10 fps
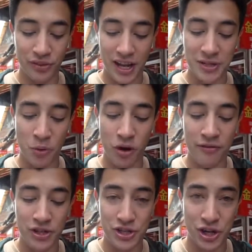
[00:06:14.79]
That's more
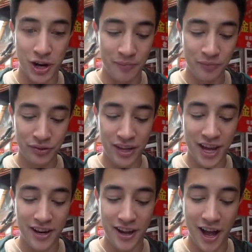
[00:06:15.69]
of a dessert
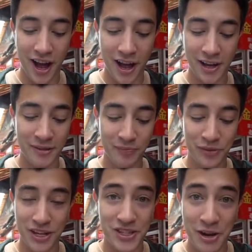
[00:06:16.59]
than
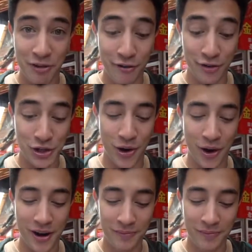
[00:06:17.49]
a savory for sure.